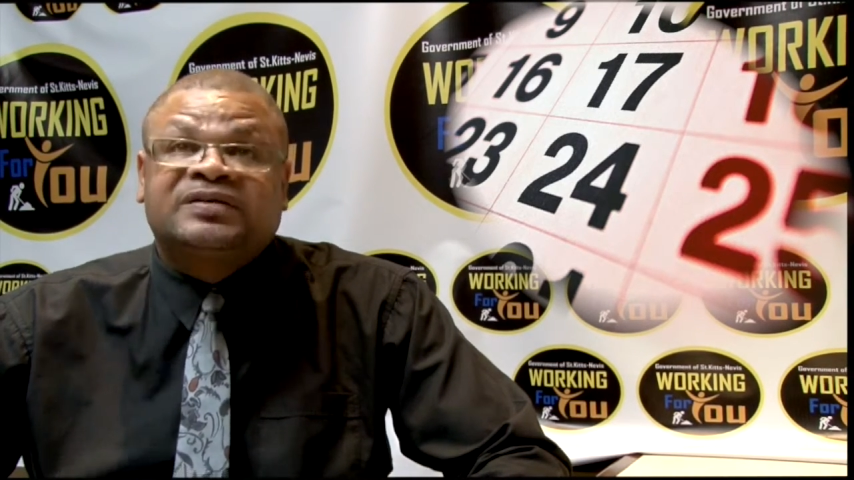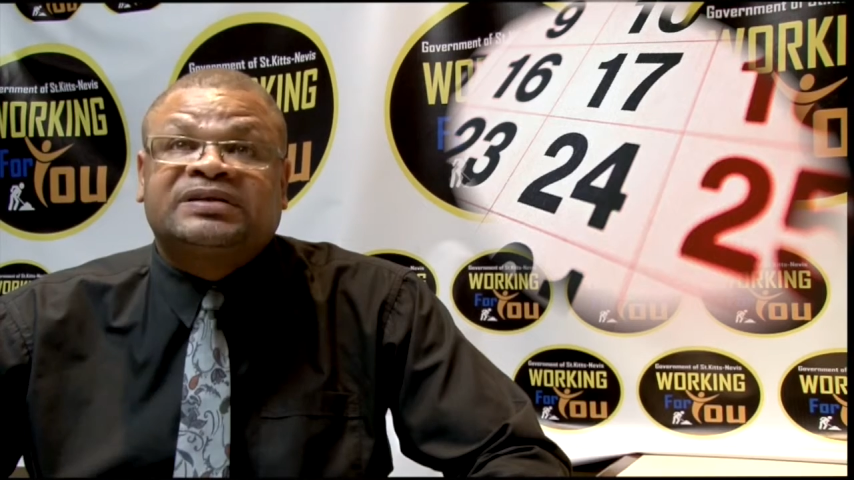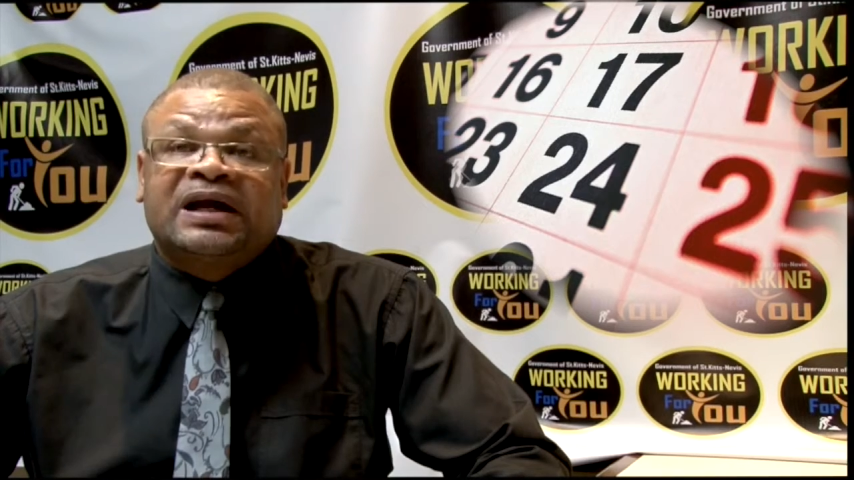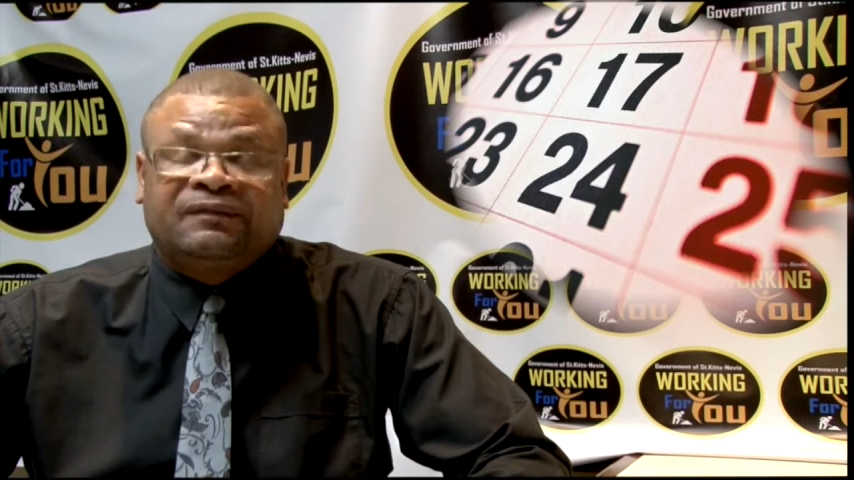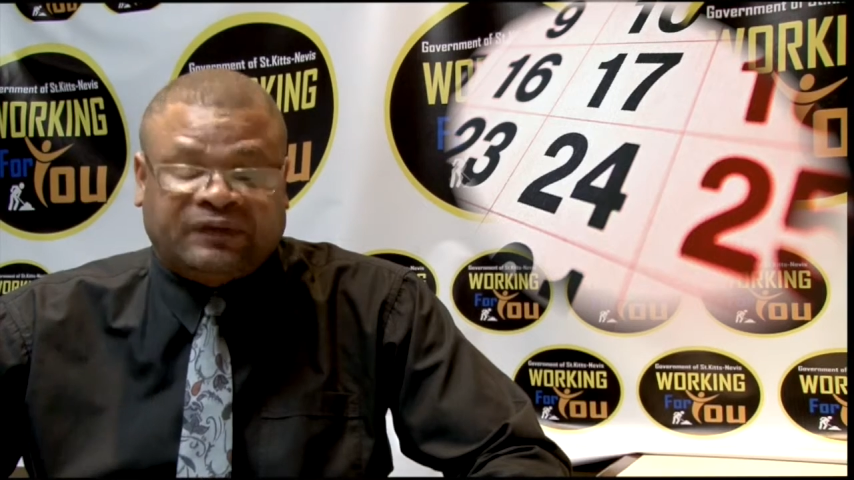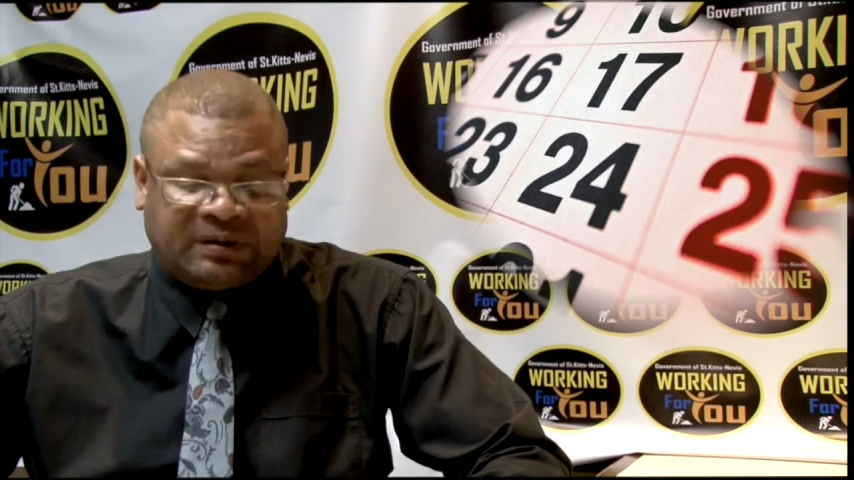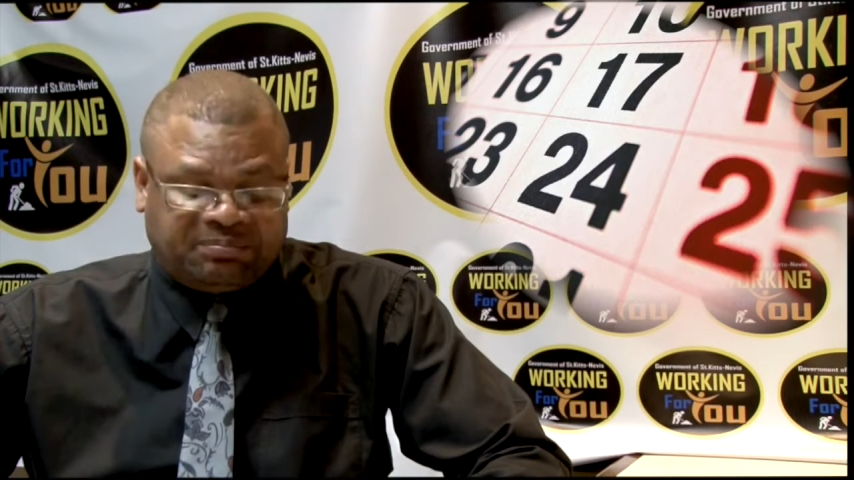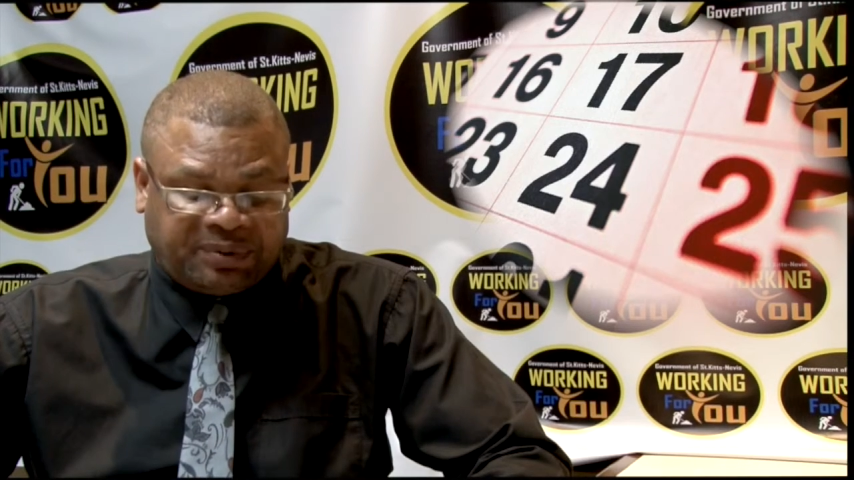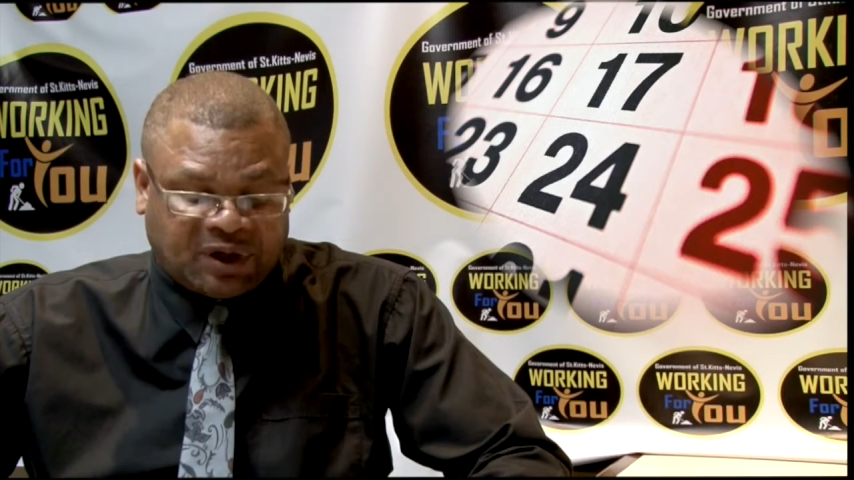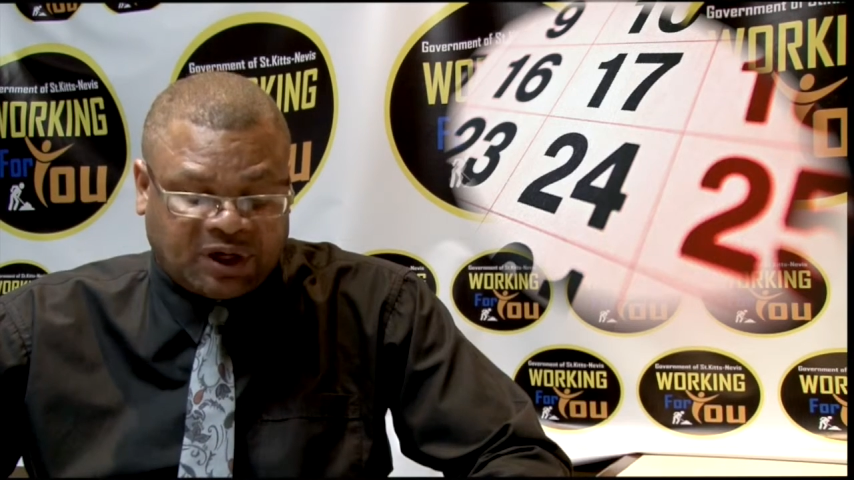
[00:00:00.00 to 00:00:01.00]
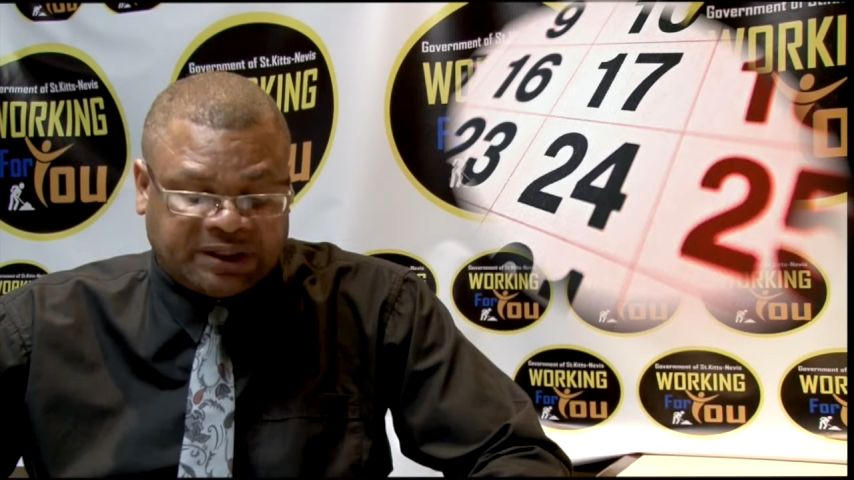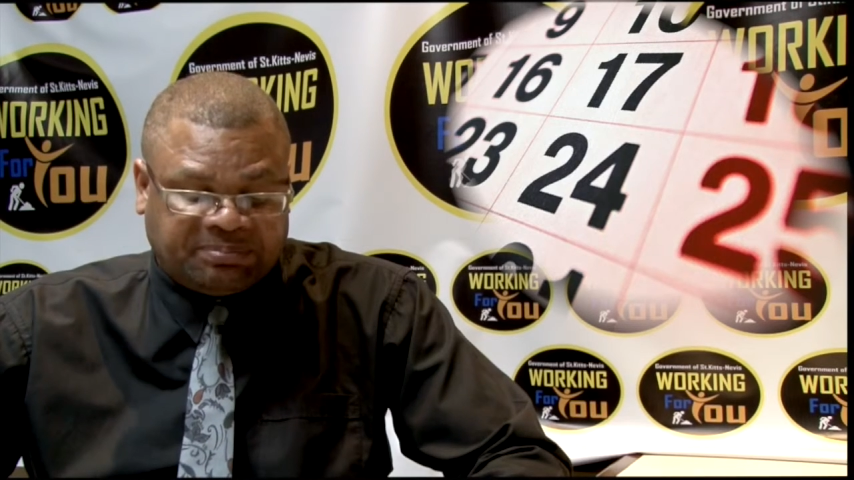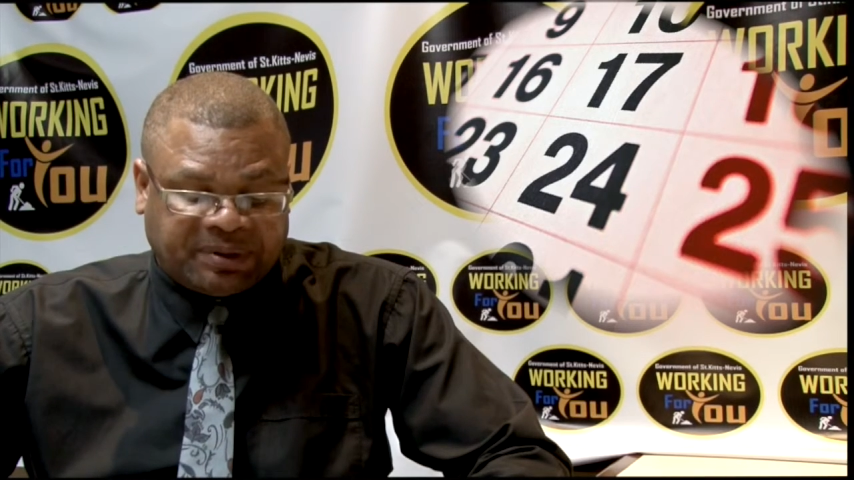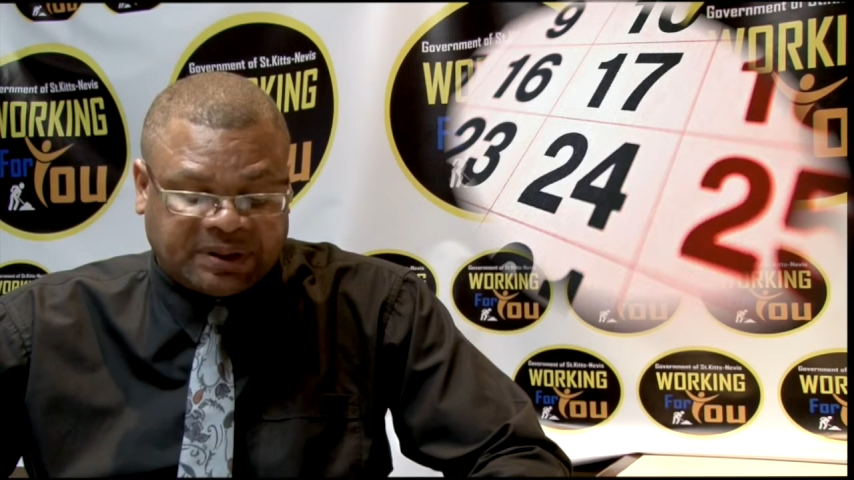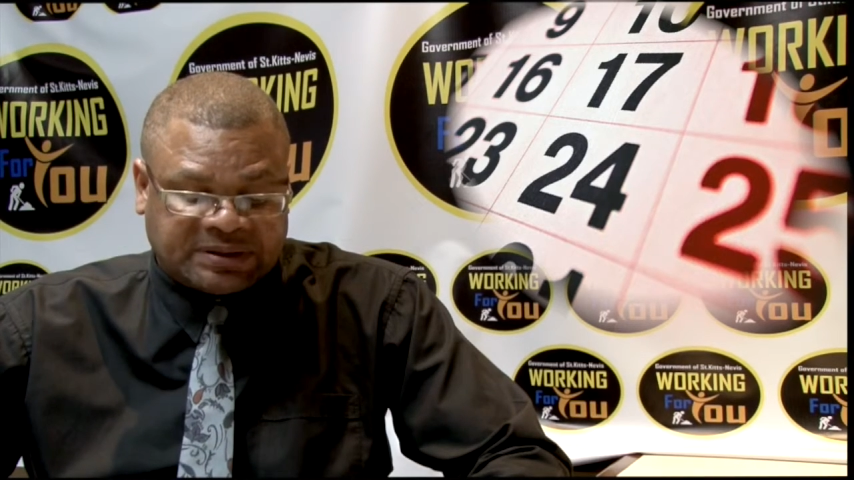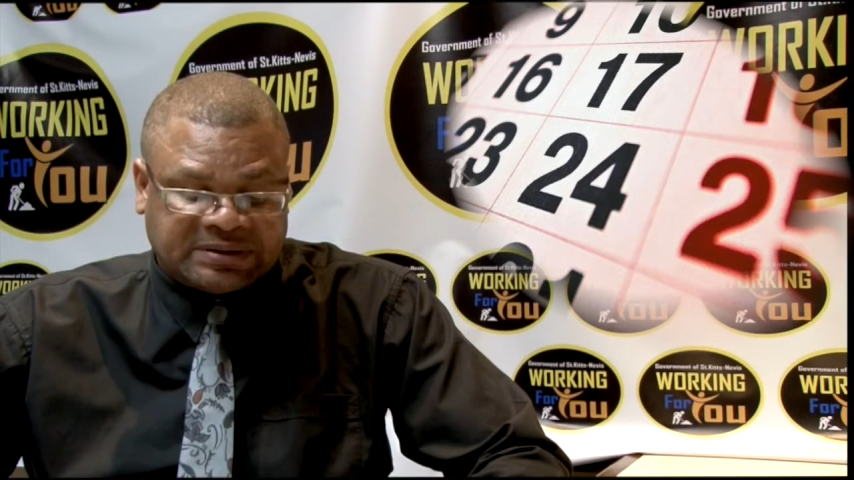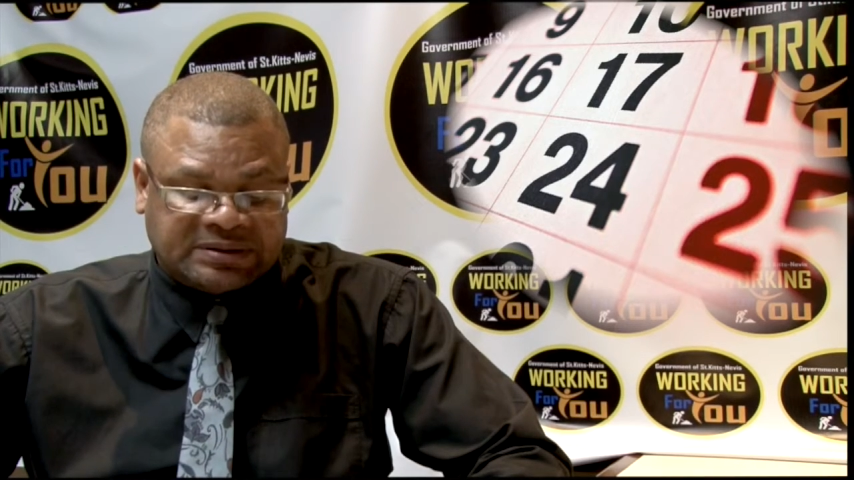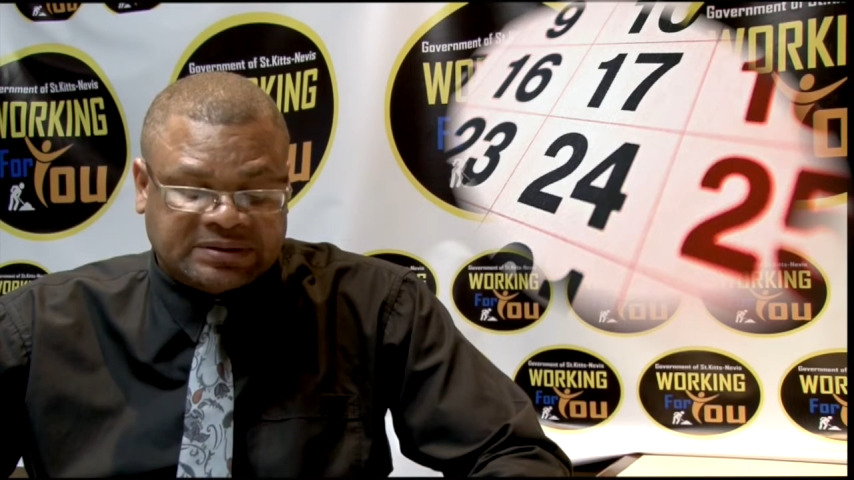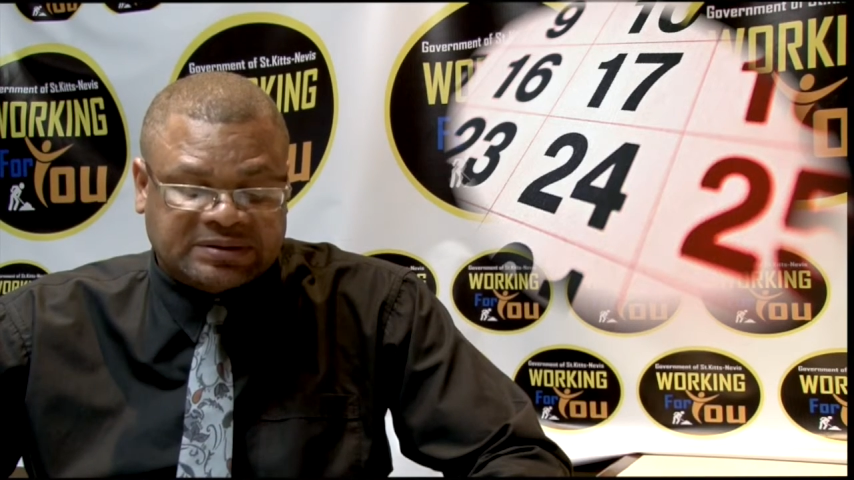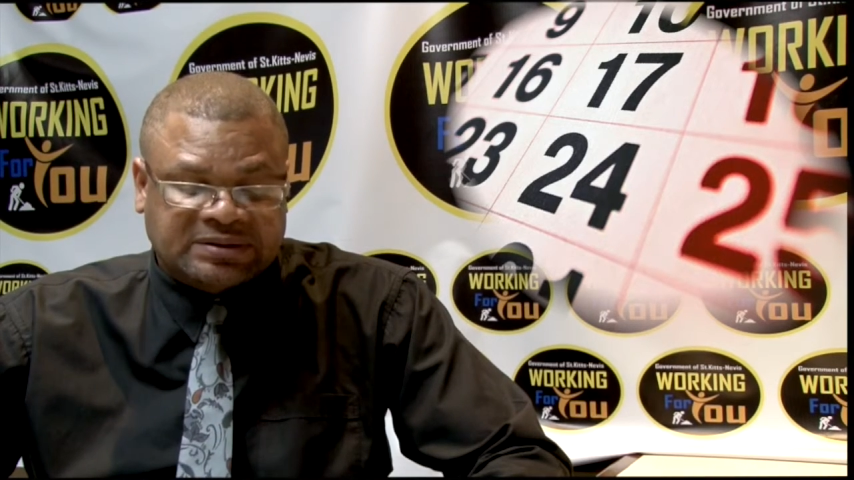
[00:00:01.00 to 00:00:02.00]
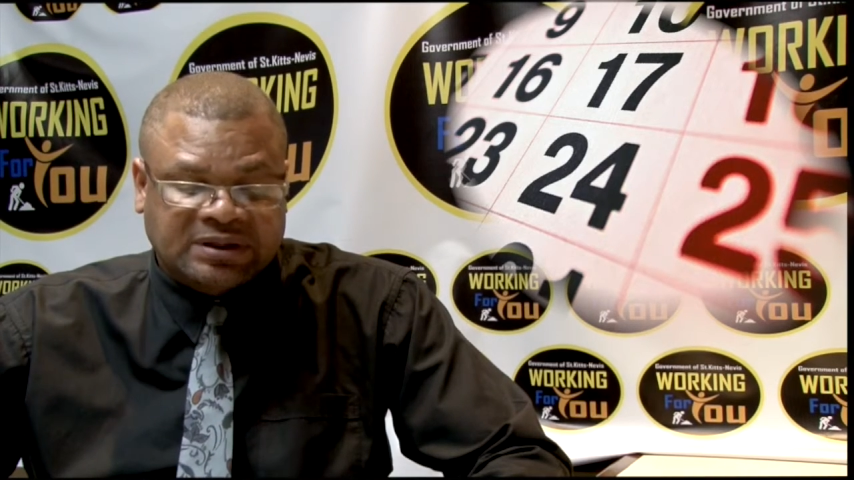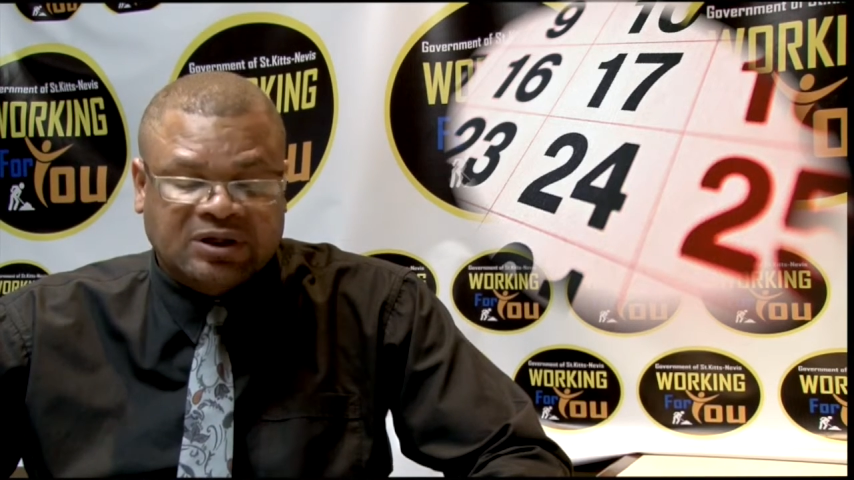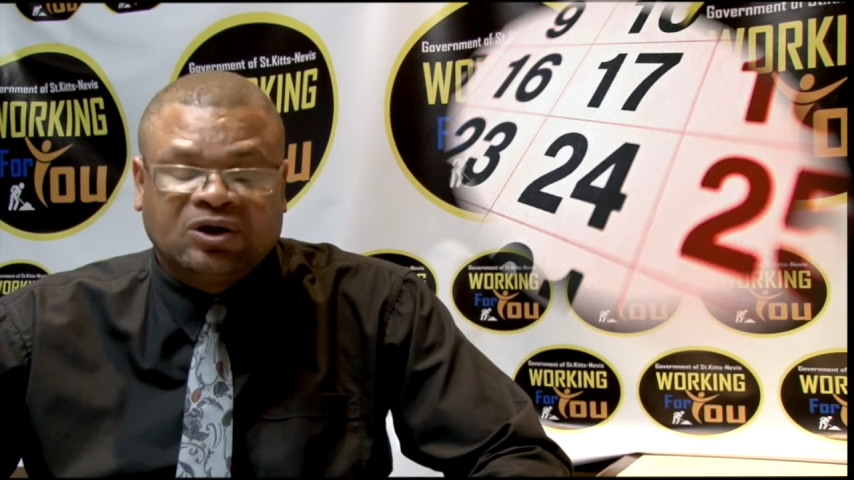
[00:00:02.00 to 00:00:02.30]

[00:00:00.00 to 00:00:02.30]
self-employed persons